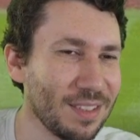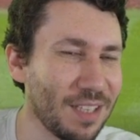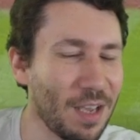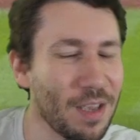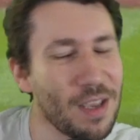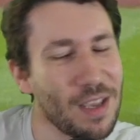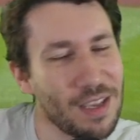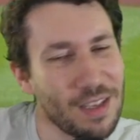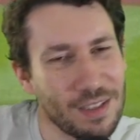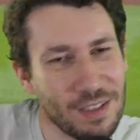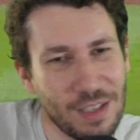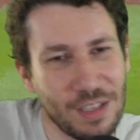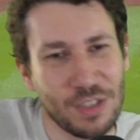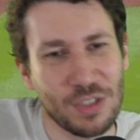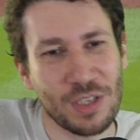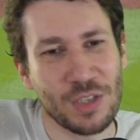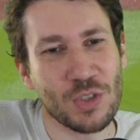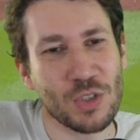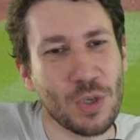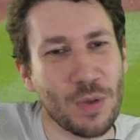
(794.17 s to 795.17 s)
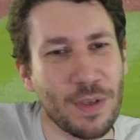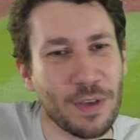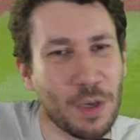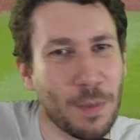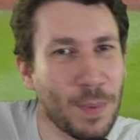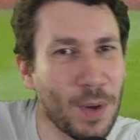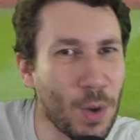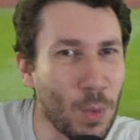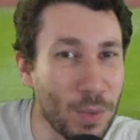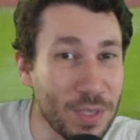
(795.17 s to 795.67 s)
It does show that
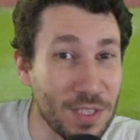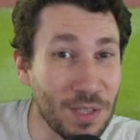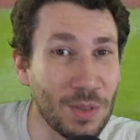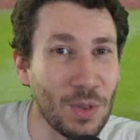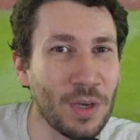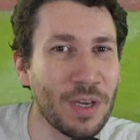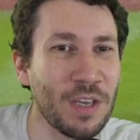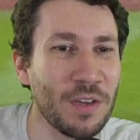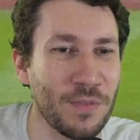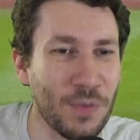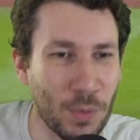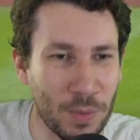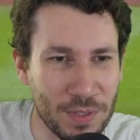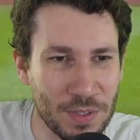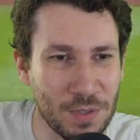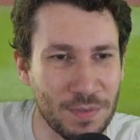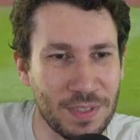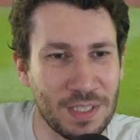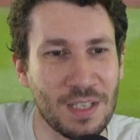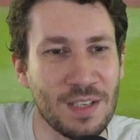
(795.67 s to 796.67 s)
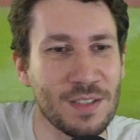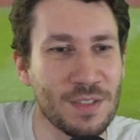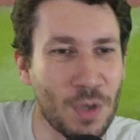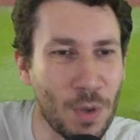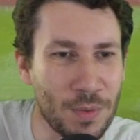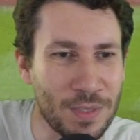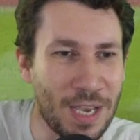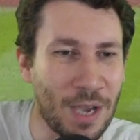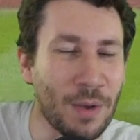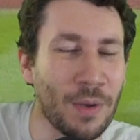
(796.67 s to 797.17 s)
Cabrera wasn't looking for it. So if he does
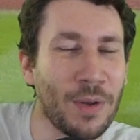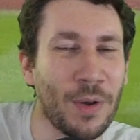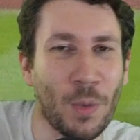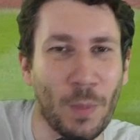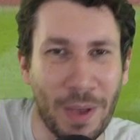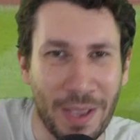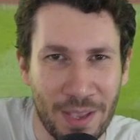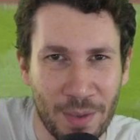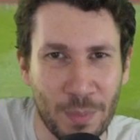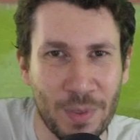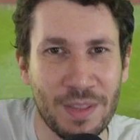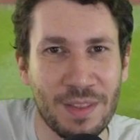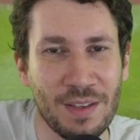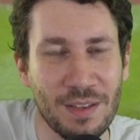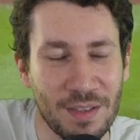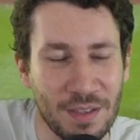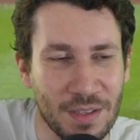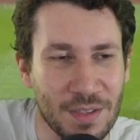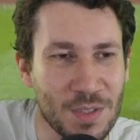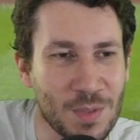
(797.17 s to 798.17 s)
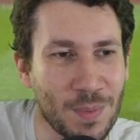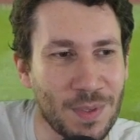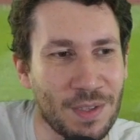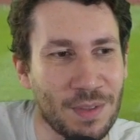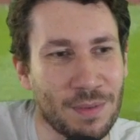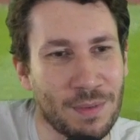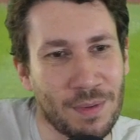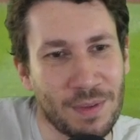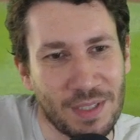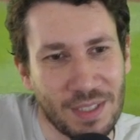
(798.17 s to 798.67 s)
go down and away with it, he does swing
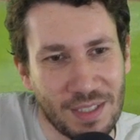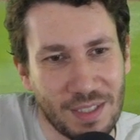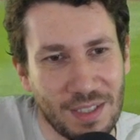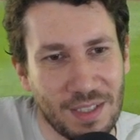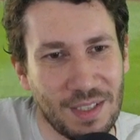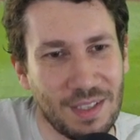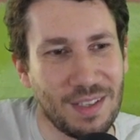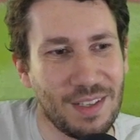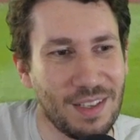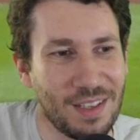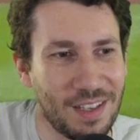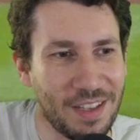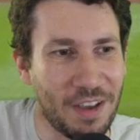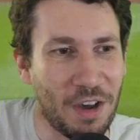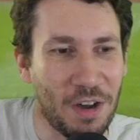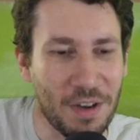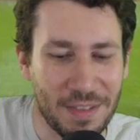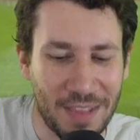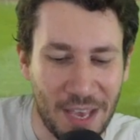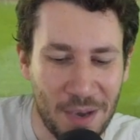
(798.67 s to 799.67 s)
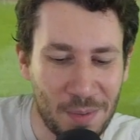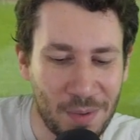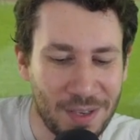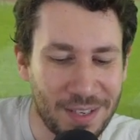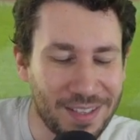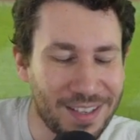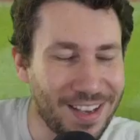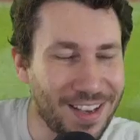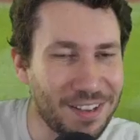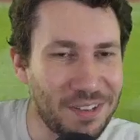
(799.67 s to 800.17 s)
through it. He hung that
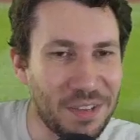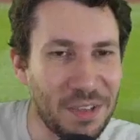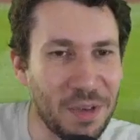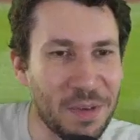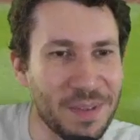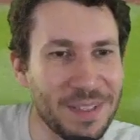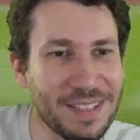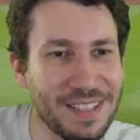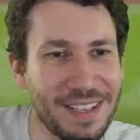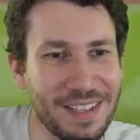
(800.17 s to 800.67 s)
one. I don't know.